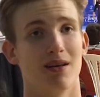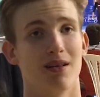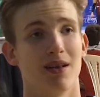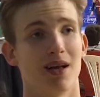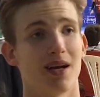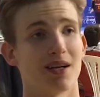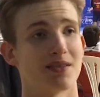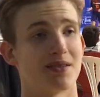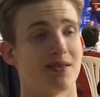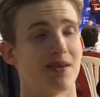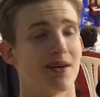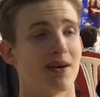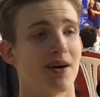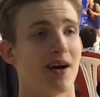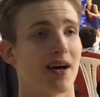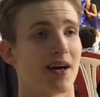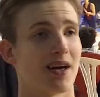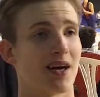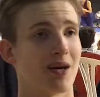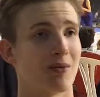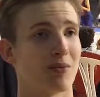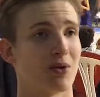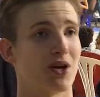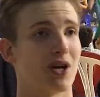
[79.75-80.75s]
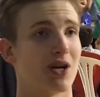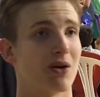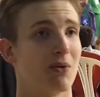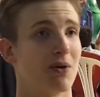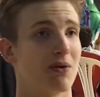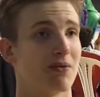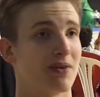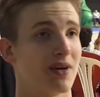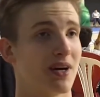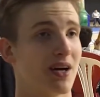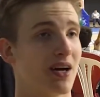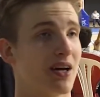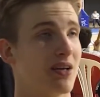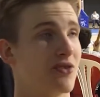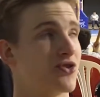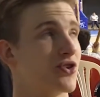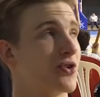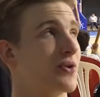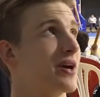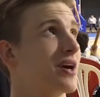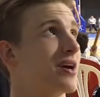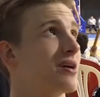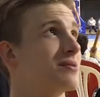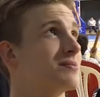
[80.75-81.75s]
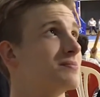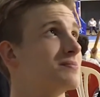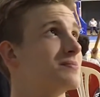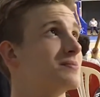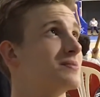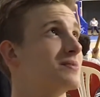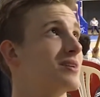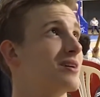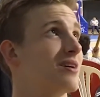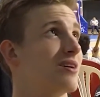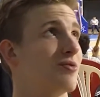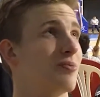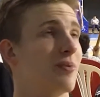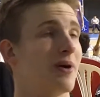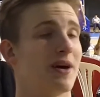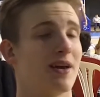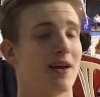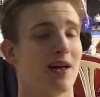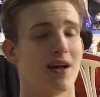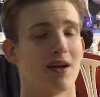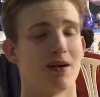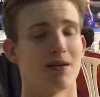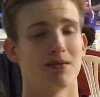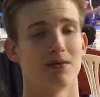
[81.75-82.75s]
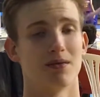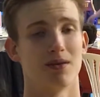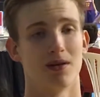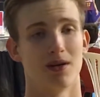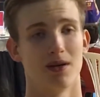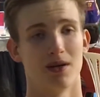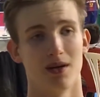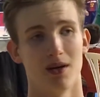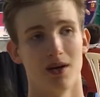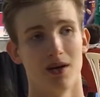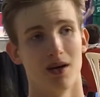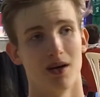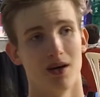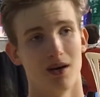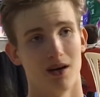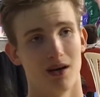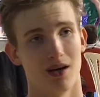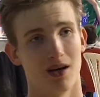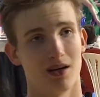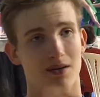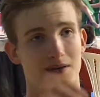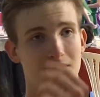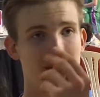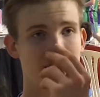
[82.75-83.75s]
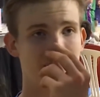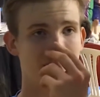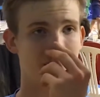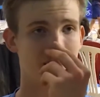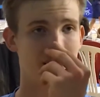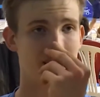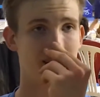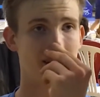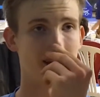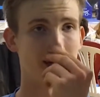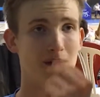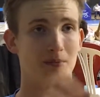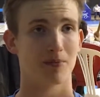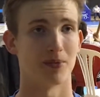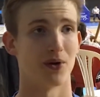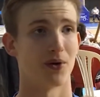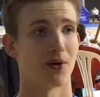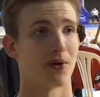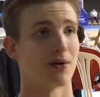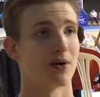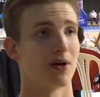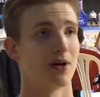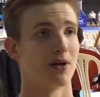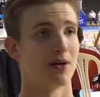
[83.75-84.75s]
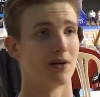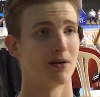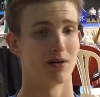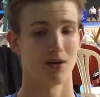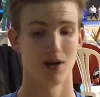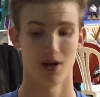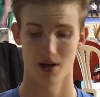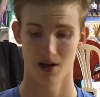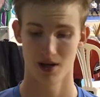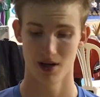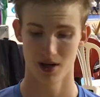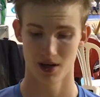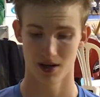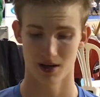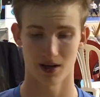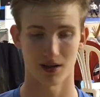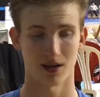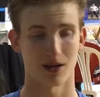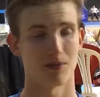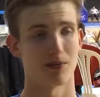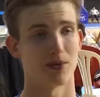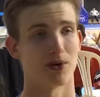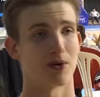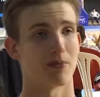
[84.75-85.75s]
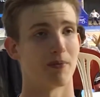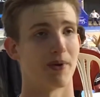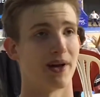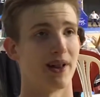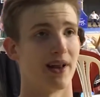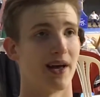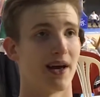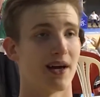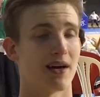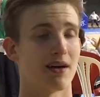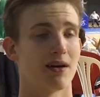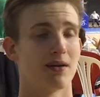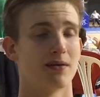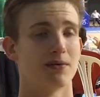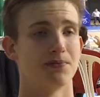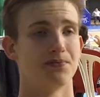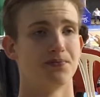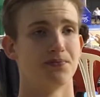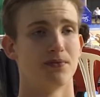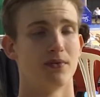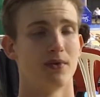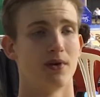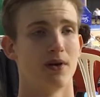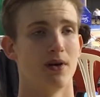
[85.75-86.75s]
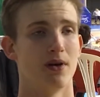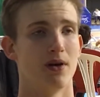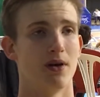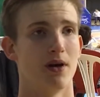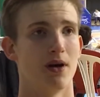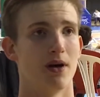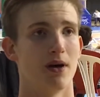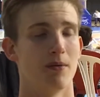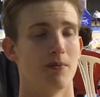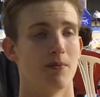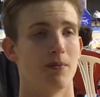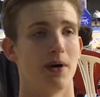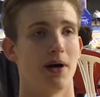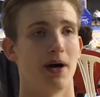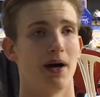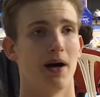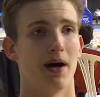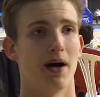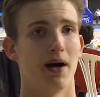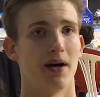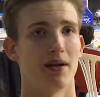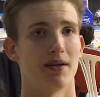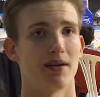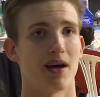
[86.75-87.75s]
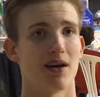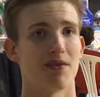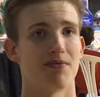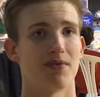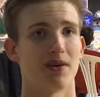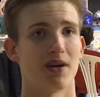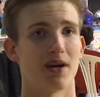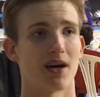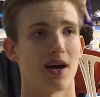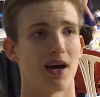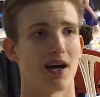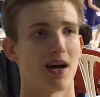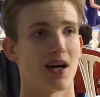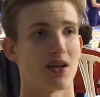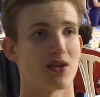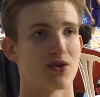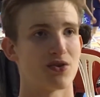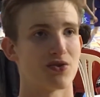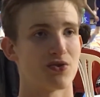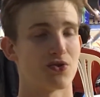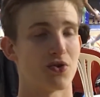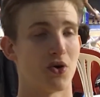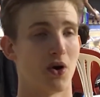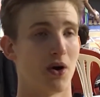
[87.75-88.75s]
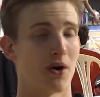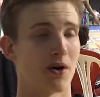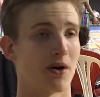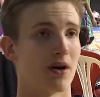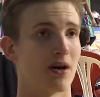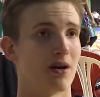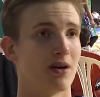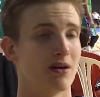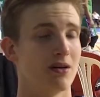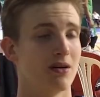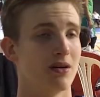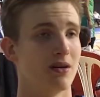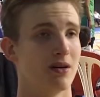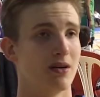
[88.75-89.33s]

Last year I came here with the injury of my knee after getting broke my leg. But I think I get stronger.